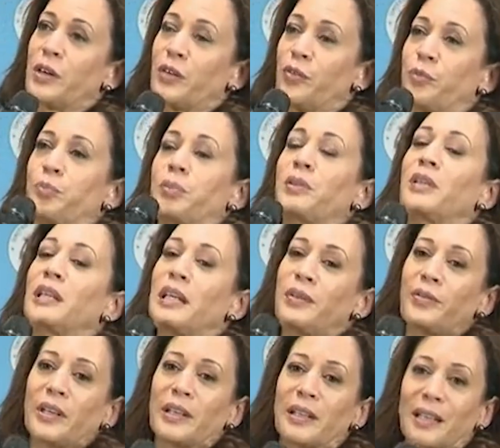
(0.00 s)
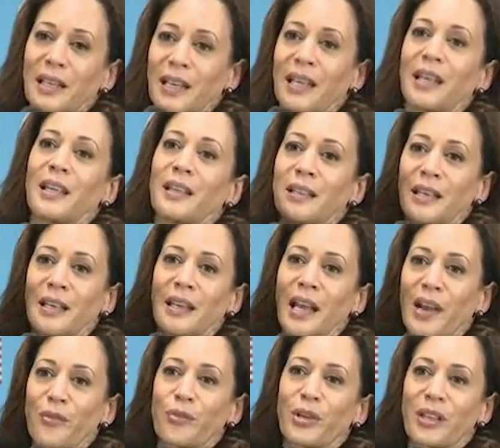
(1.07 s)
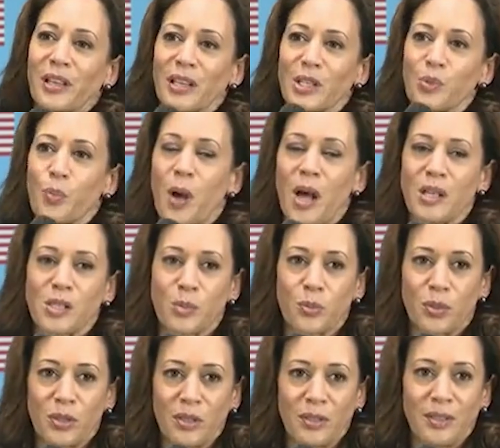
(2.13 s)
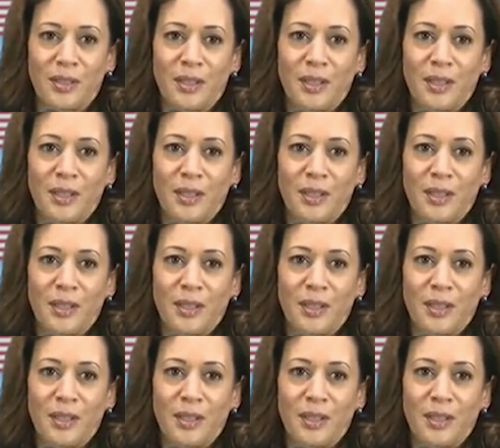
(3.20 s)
of believing that anything and everything is possible,